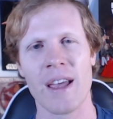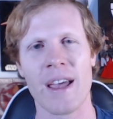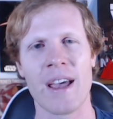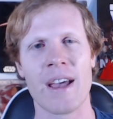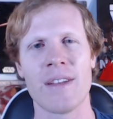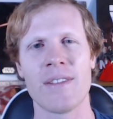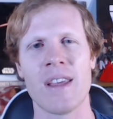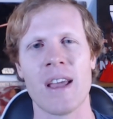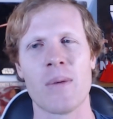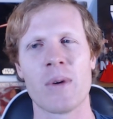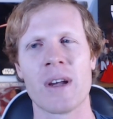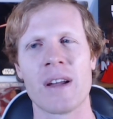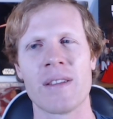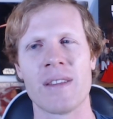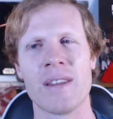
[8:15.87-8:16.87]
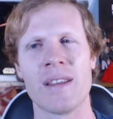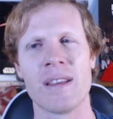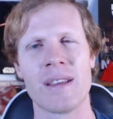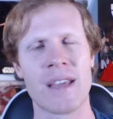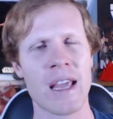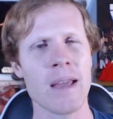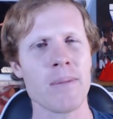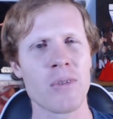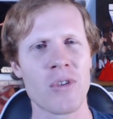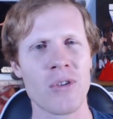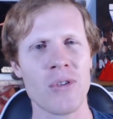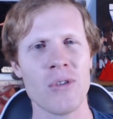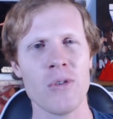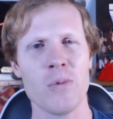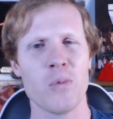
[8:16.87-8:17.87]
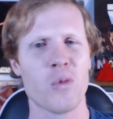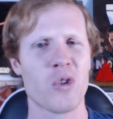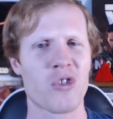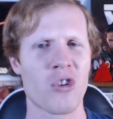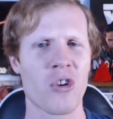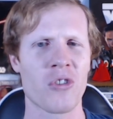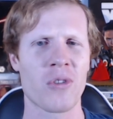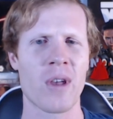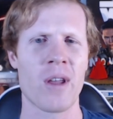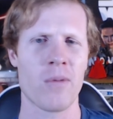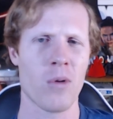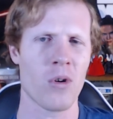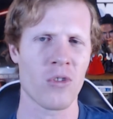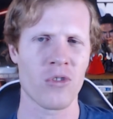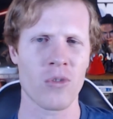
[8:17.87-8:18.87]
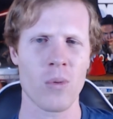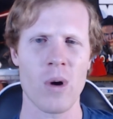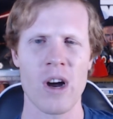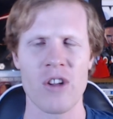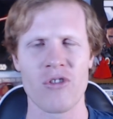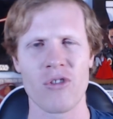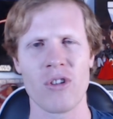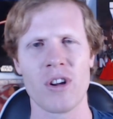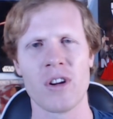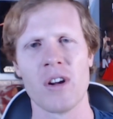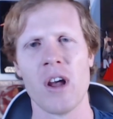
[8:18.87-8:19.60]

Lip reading: and yeah, we got the GameCube, which also had Rogue Squadron.